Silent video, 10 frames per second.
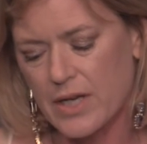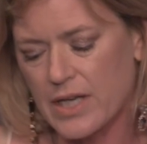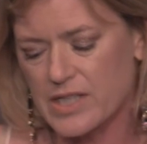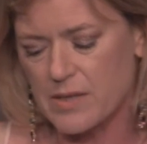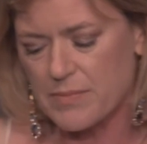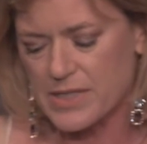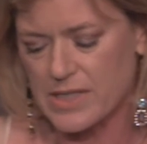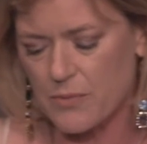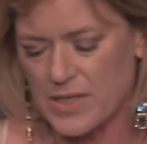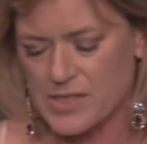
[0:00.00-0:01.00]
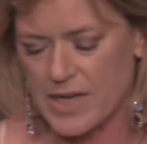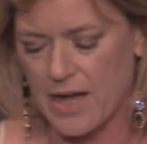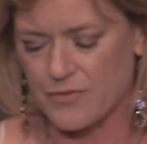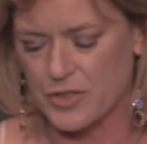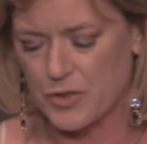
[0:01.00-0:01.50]
It is a busy Wednesday
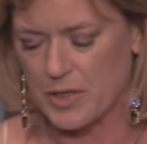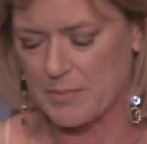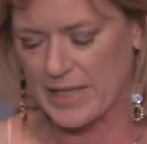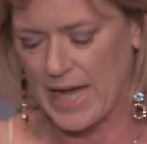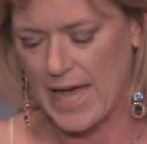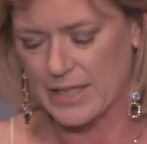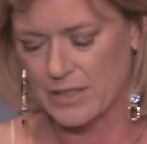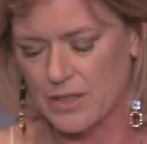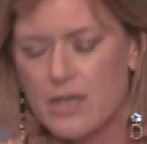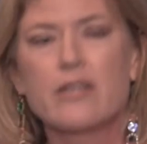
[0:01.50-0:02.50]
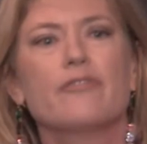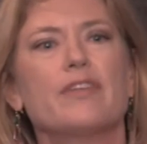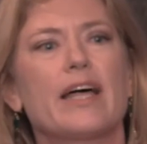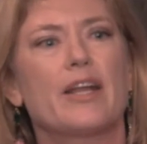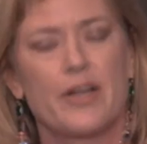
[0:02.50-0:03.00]
afternoon in Manhattan, the
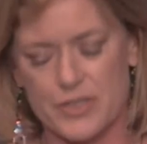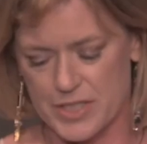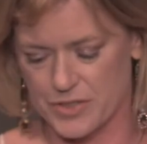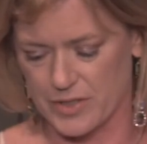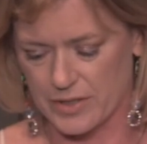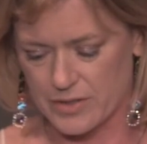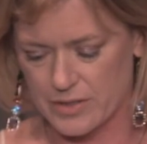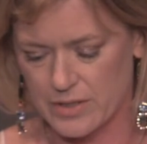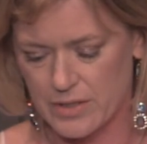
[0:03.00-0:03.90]
Flatiron District.